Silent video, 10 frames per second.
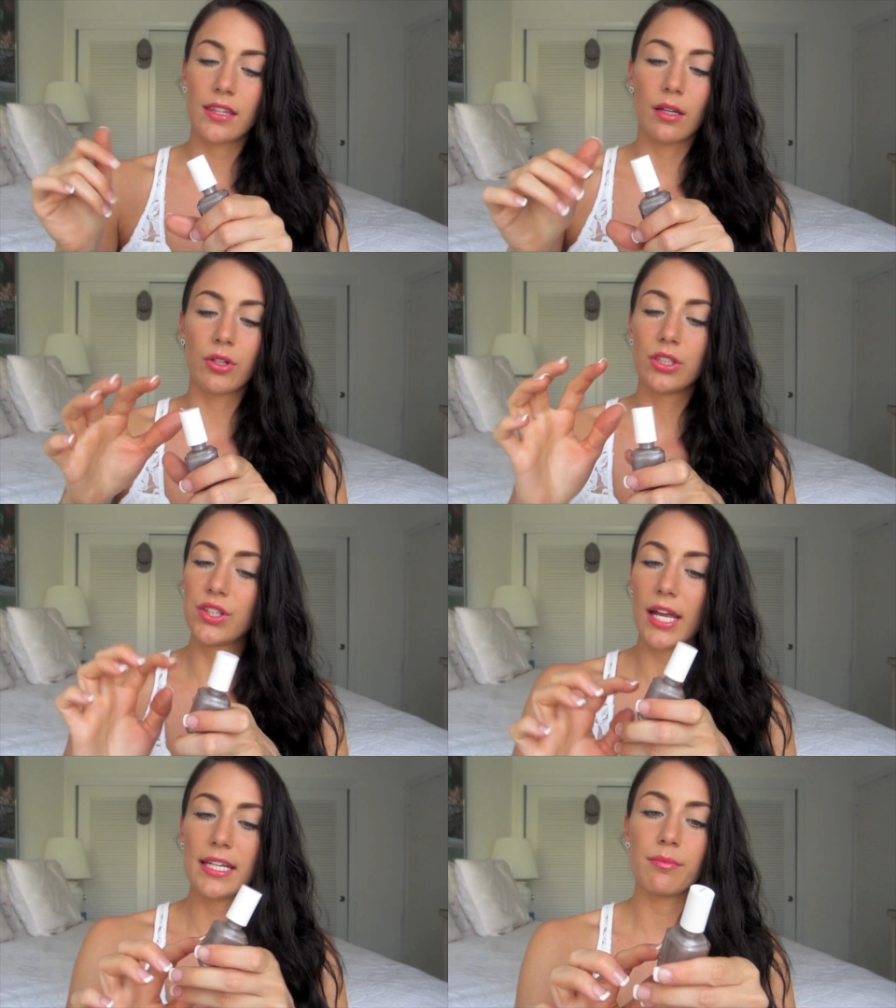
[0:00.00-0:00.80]
The
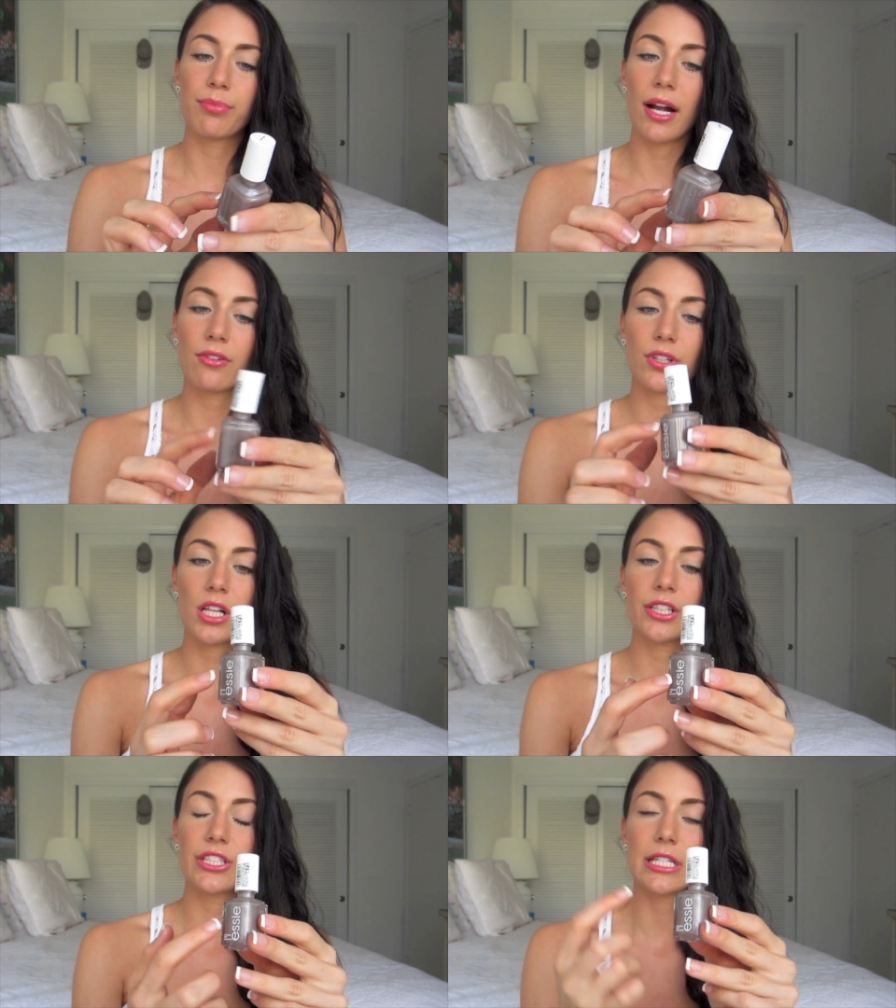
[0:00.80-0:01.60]
light brown
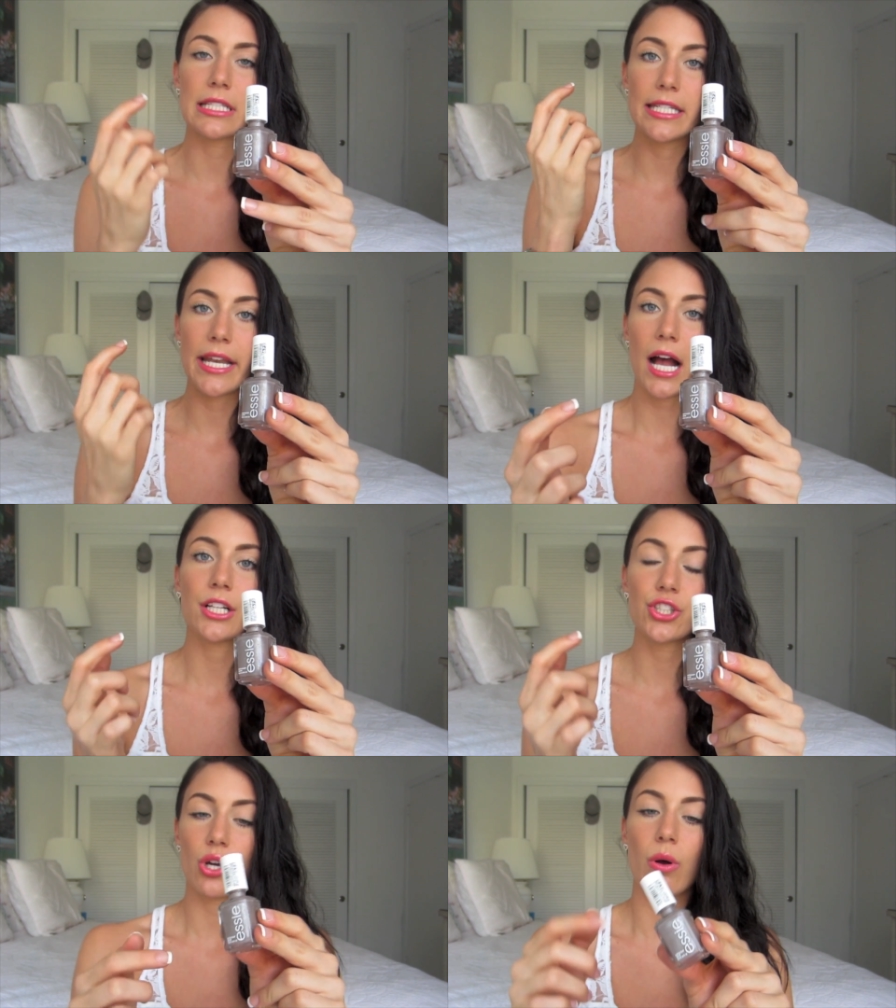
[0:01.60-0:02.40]
color does
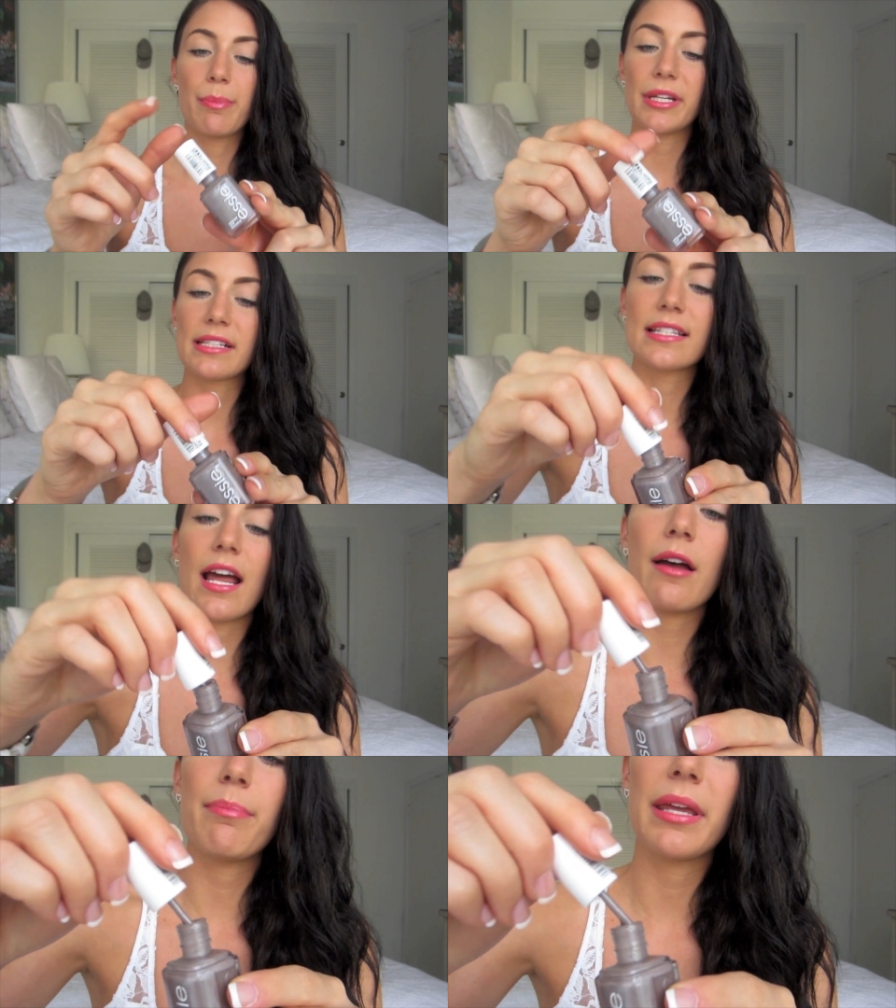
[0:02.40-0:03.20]
not show up. It is
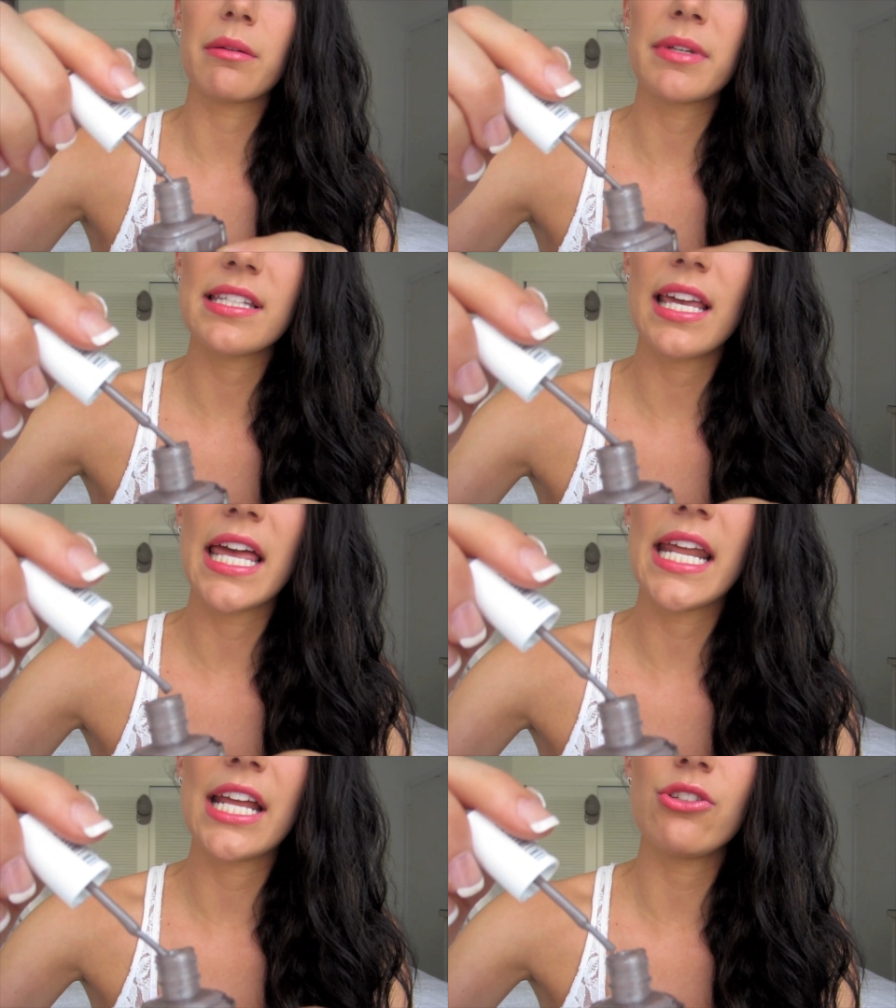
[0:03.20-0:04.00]
not
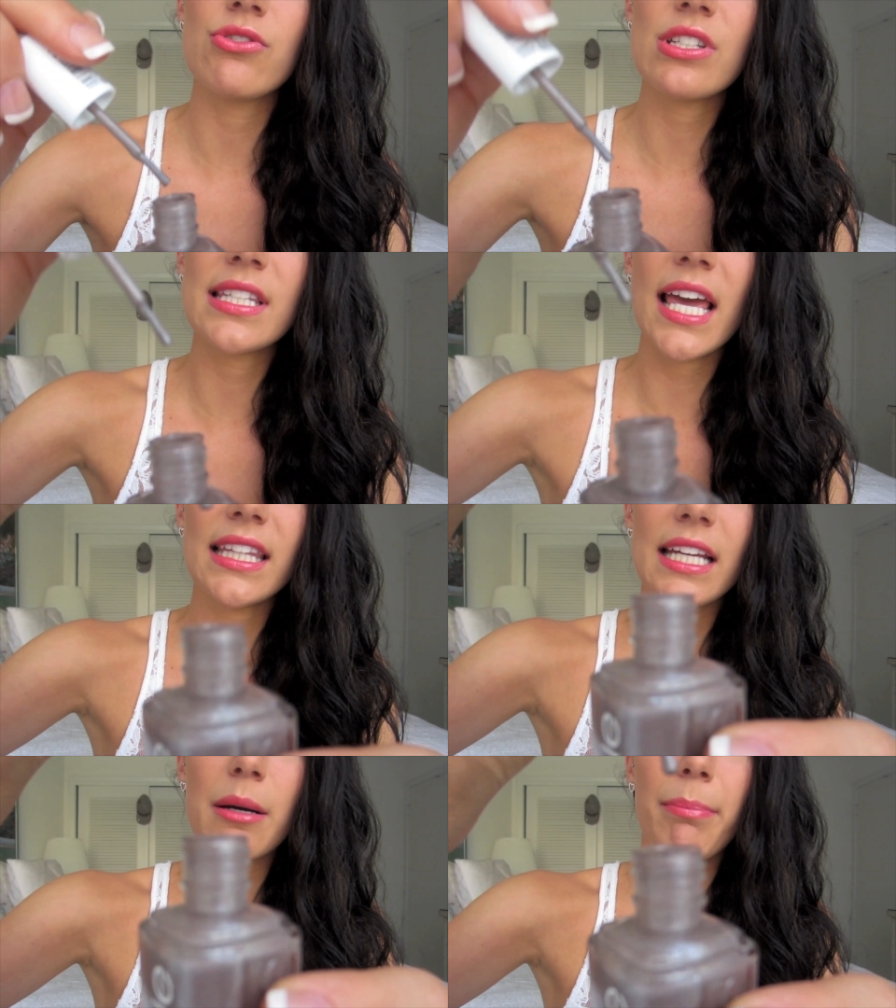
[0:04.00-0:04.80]
pigmented, and you just get
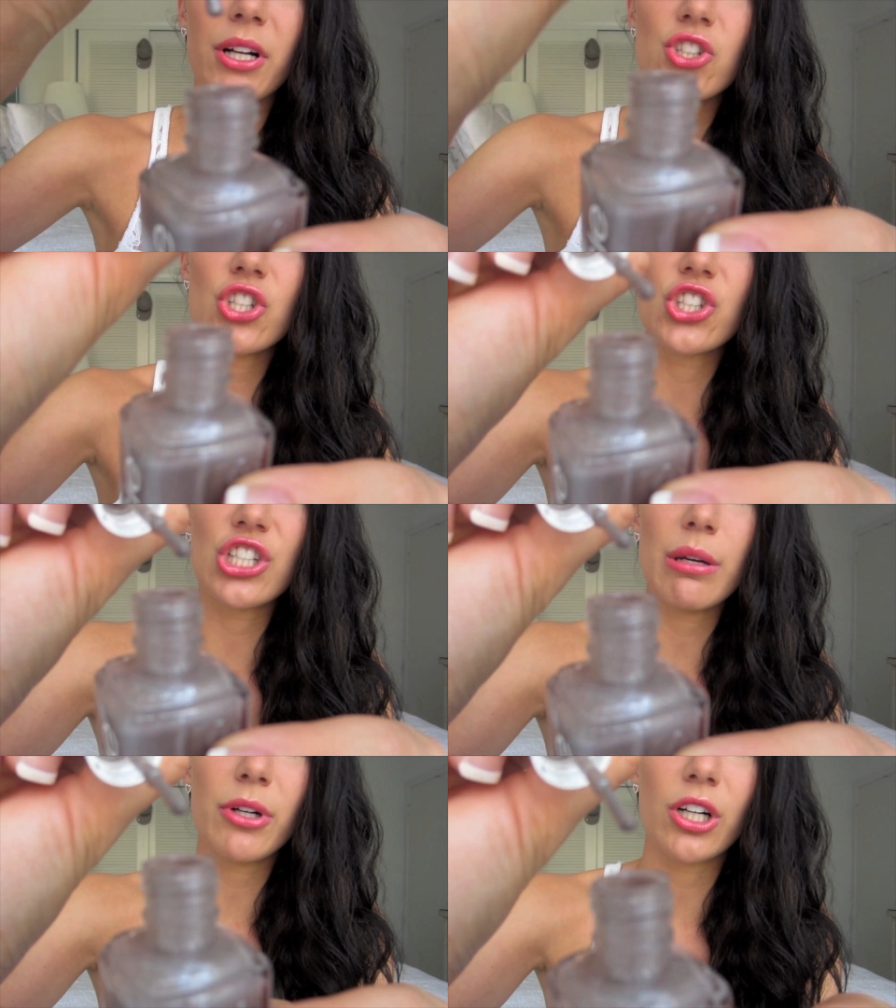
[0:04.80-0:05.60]
like a bunch of
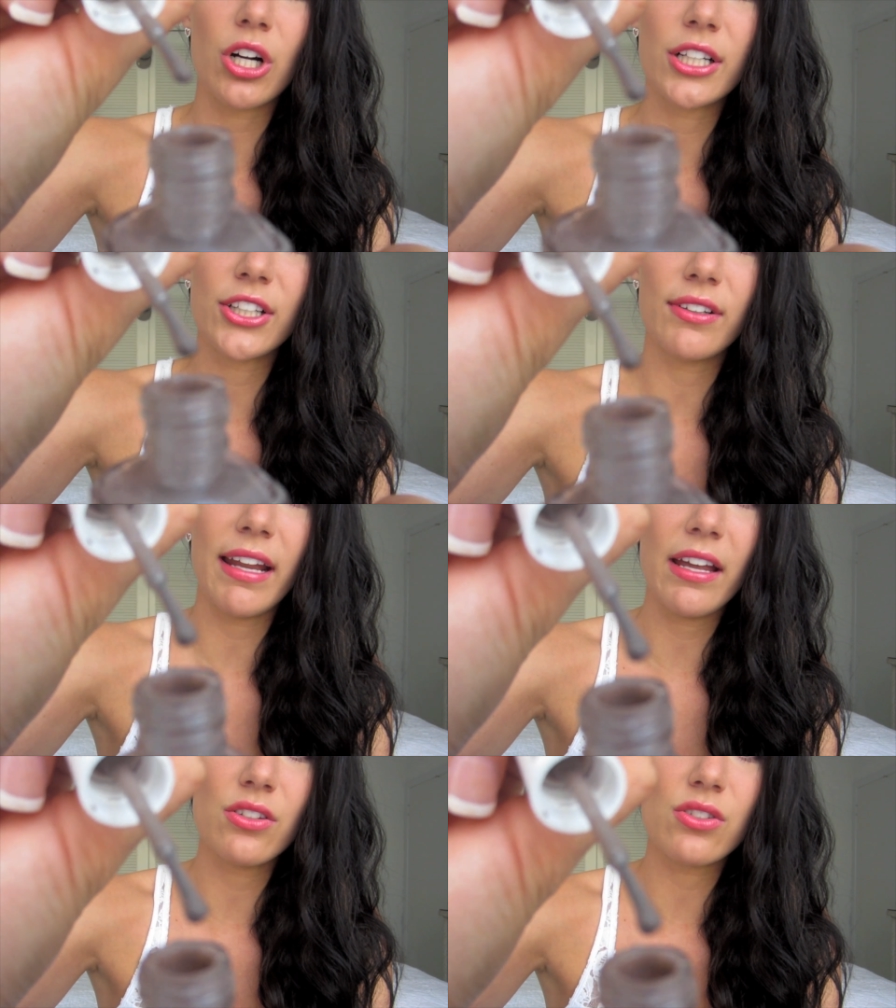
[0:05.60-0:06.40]
shimmer on your
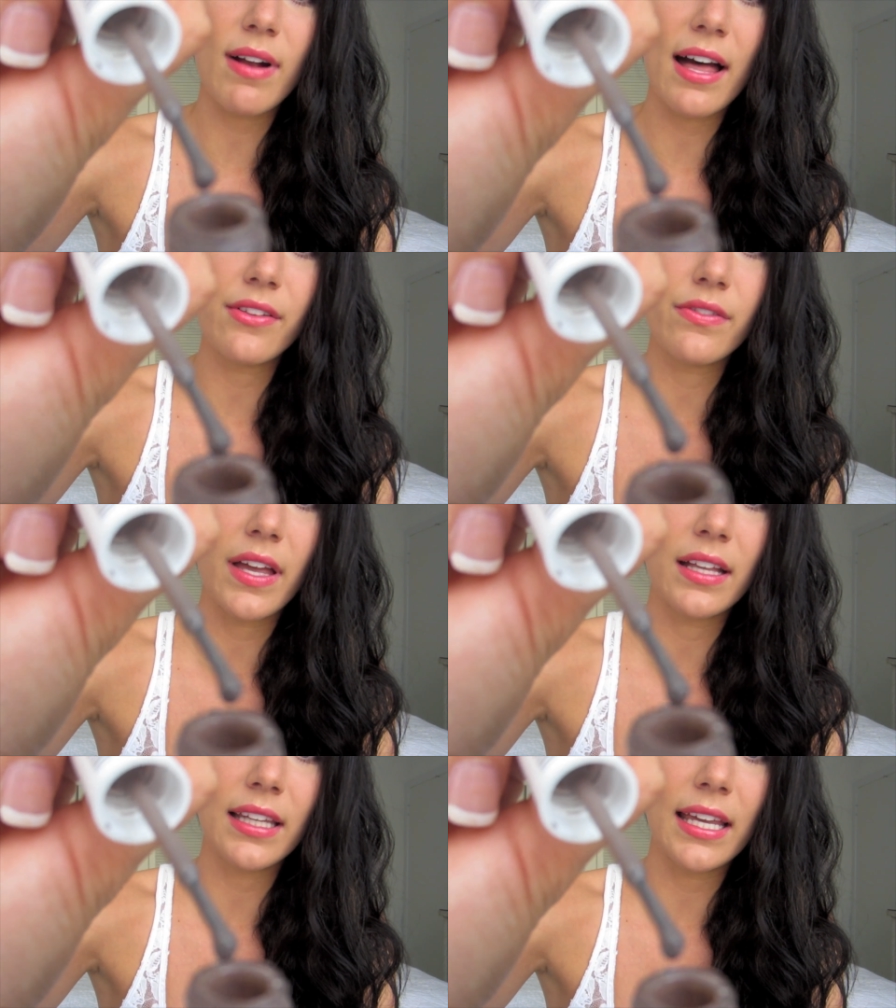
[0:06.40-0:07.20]
nails rather
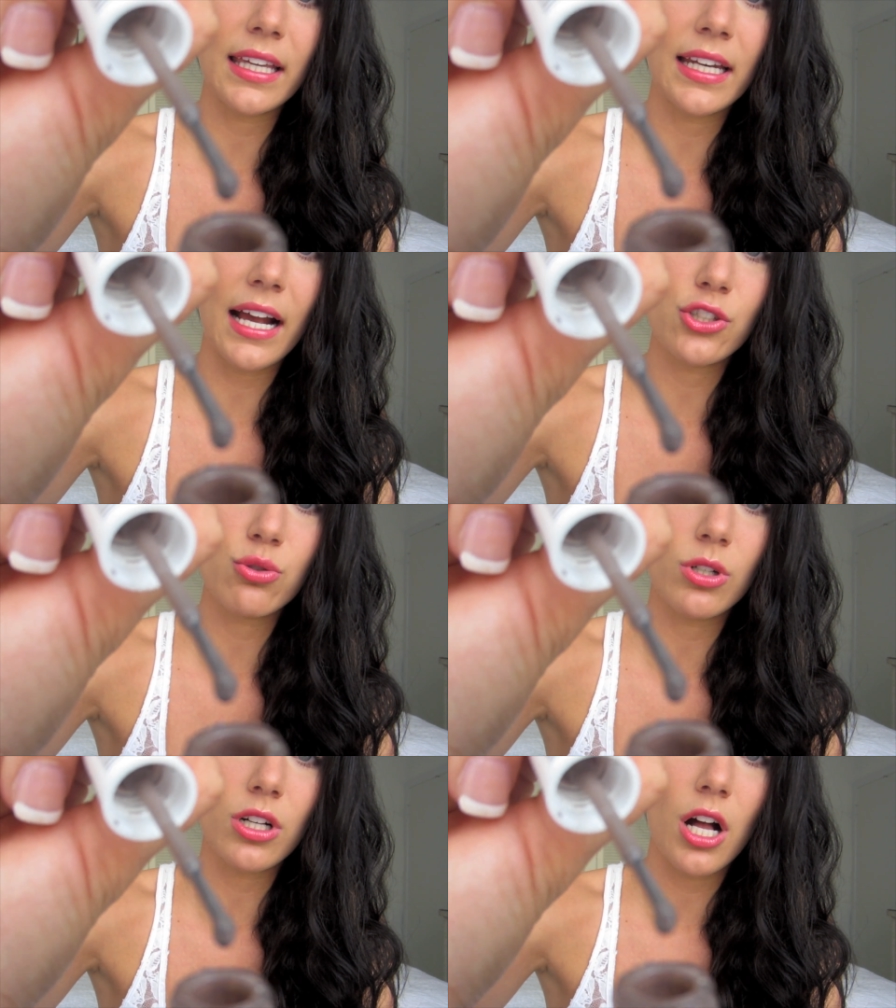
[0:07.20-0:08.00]
than like an
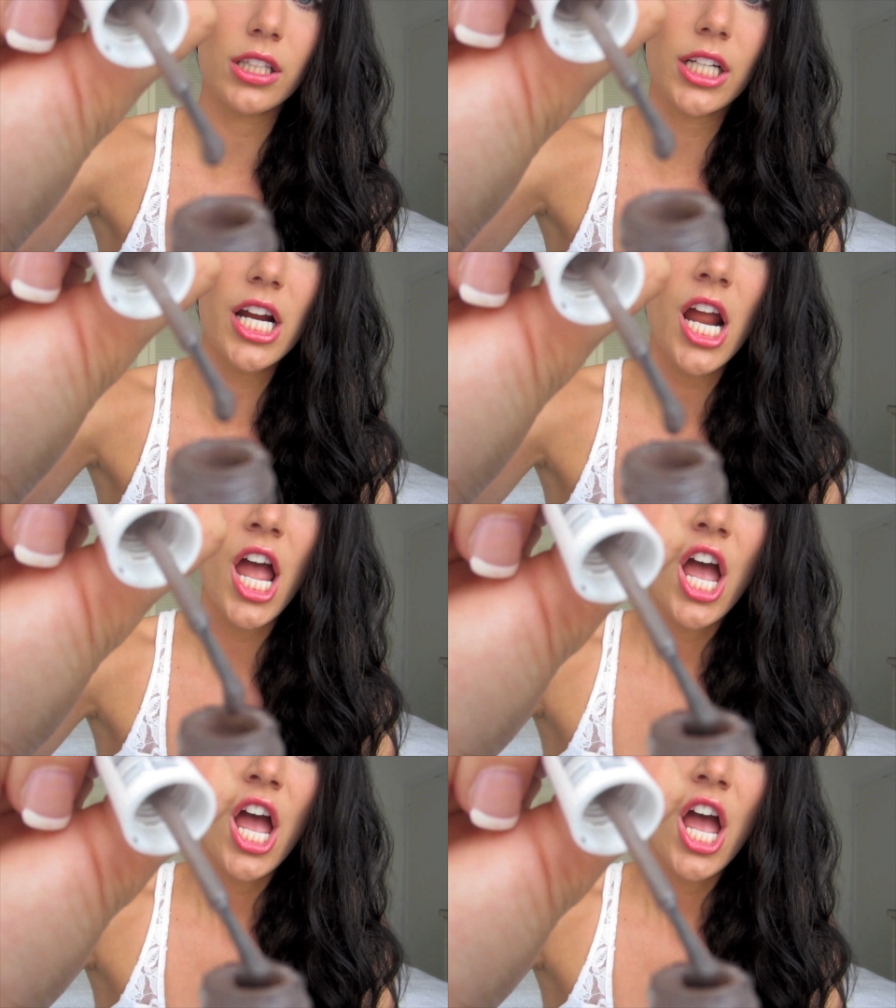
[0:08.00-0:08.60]
actual color.